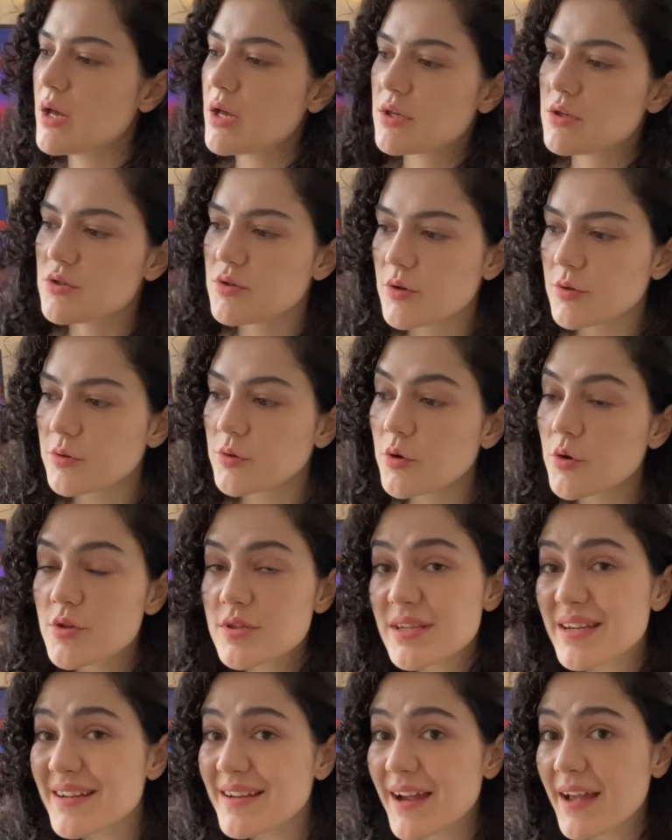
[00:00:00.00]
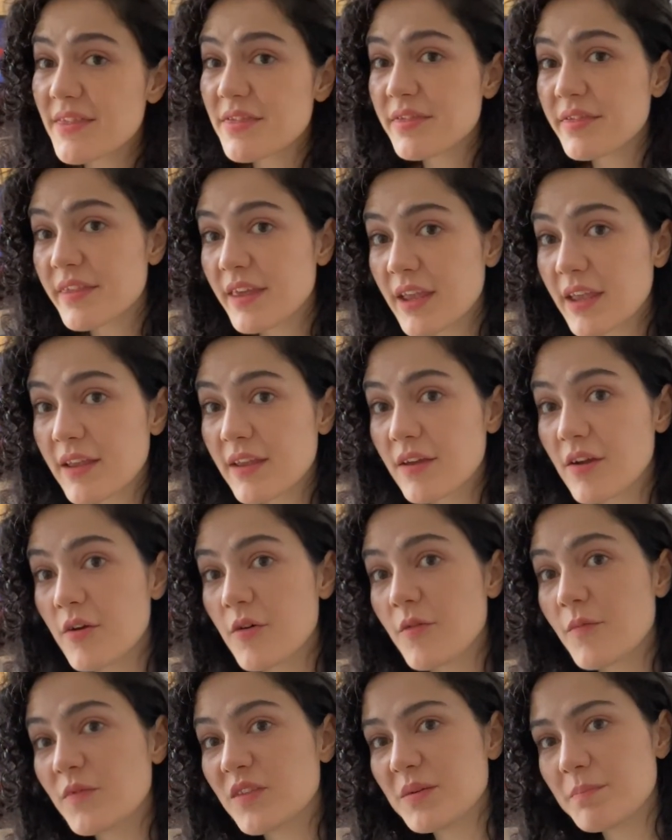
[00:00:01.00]
So those are, I think,
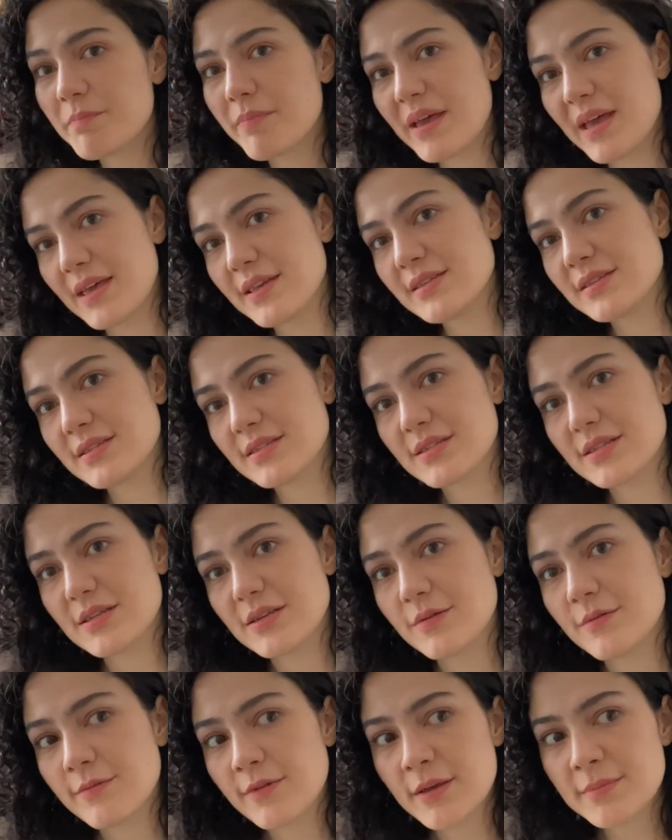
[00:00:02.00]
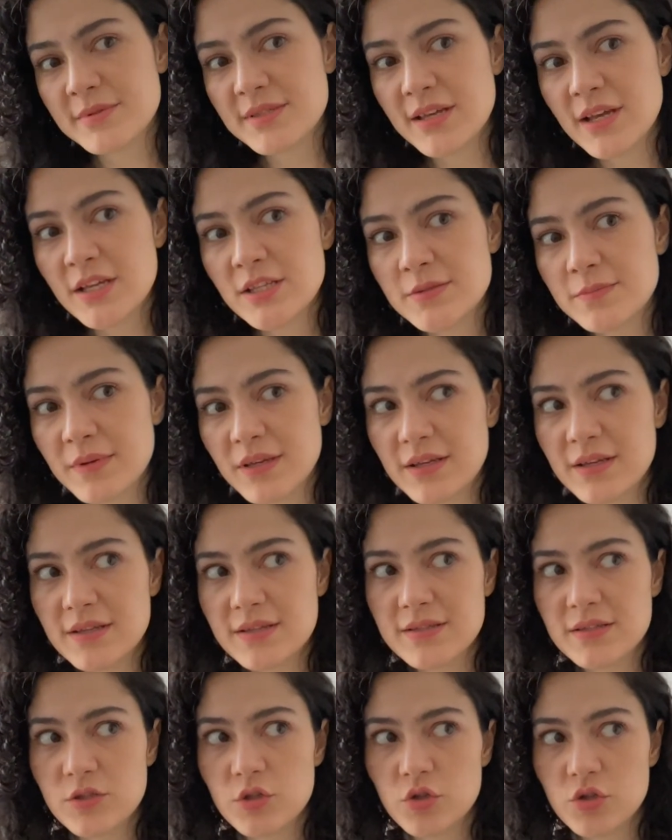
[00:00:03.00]
the best websites
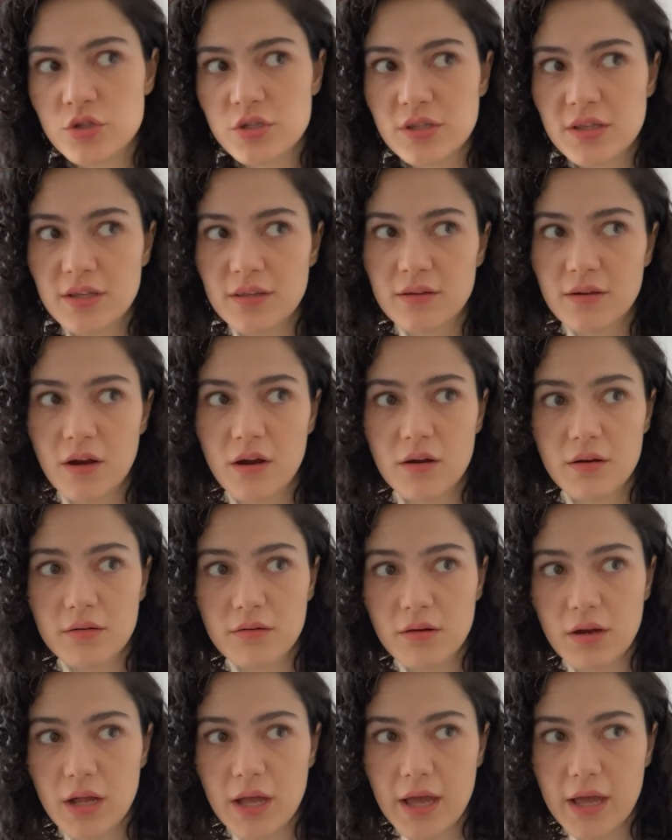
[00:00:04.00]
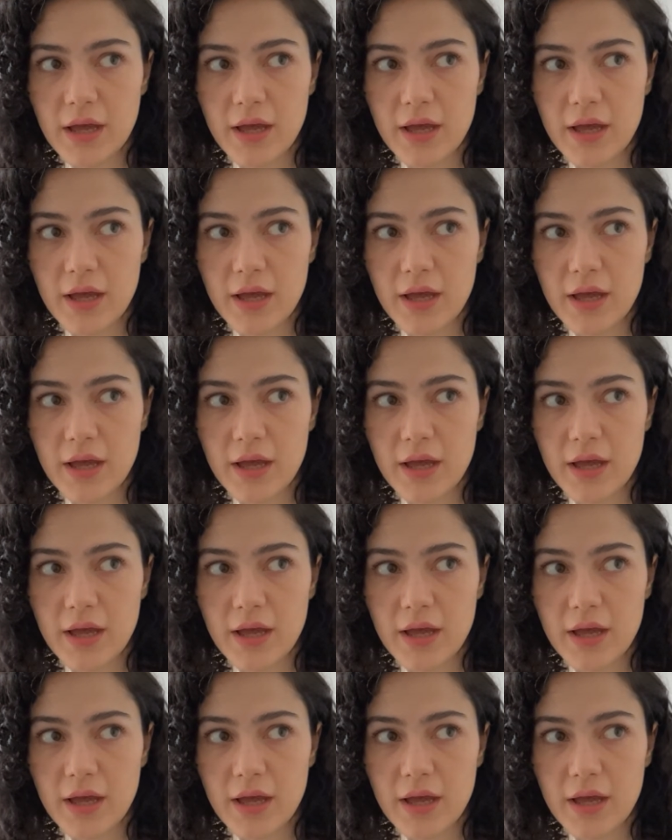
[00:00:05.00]
because usually their